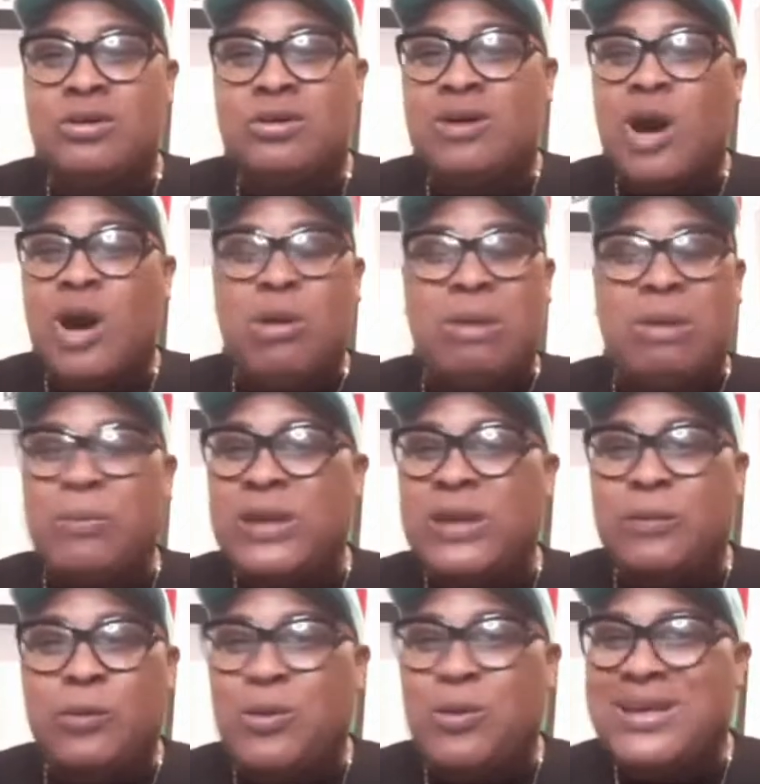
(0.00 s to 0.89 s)

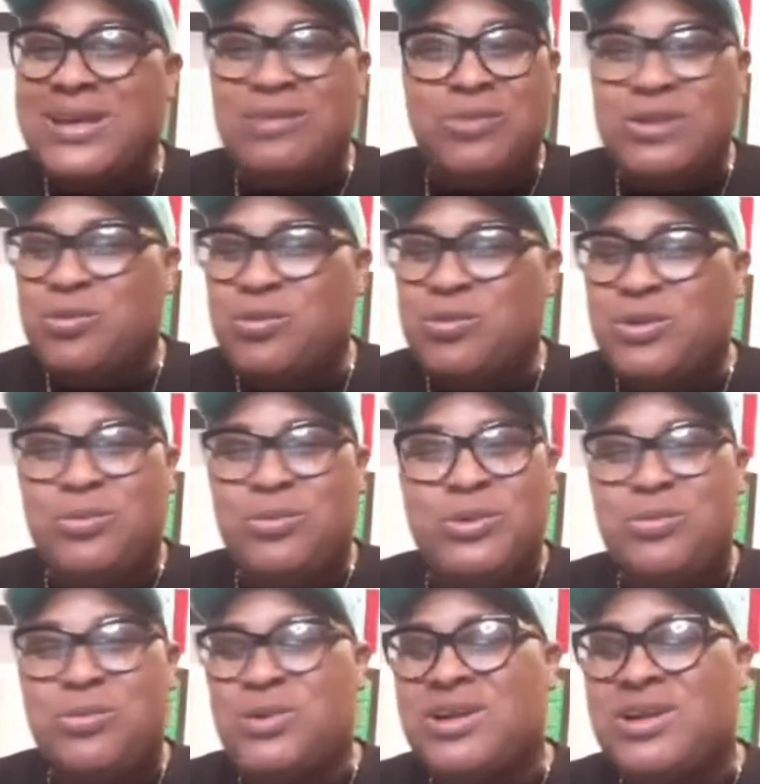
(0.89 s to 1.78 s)
we
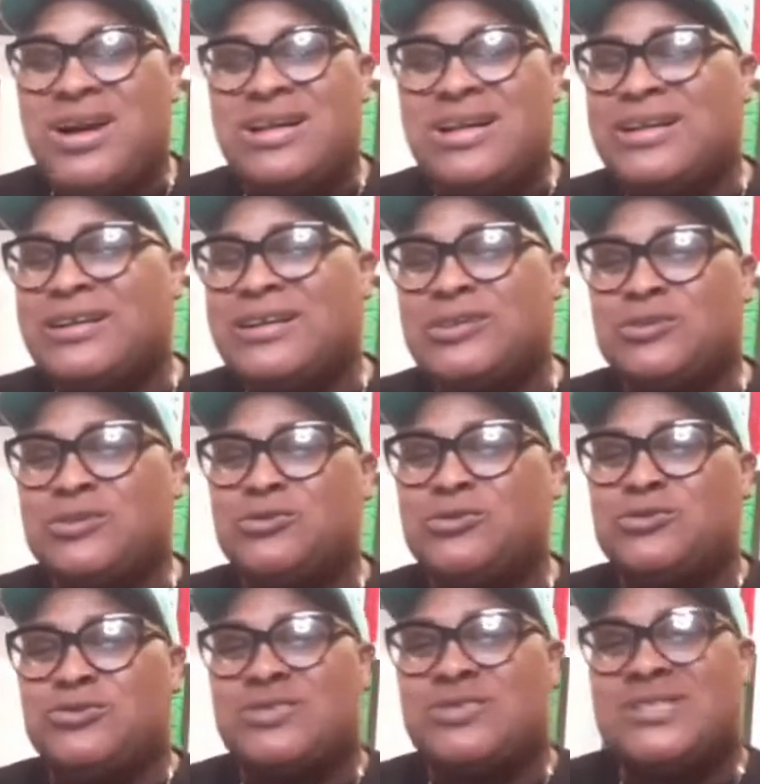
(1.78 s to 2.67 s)
not adhere to
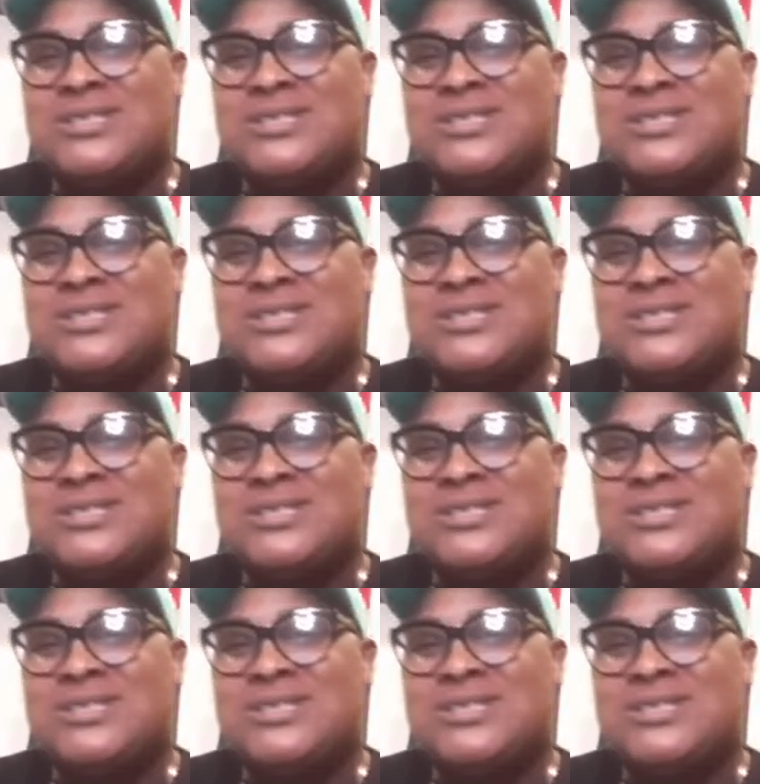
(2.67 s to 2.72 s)
rules.